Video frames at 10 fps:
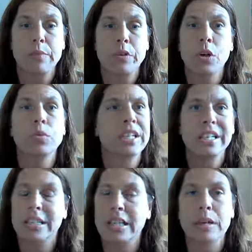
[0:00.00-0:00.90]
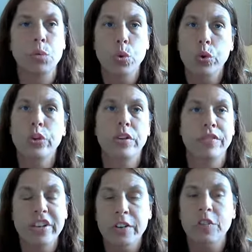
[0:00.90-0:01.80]
We don't need to get worried or
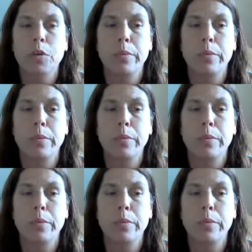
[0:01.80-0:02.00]
fearful,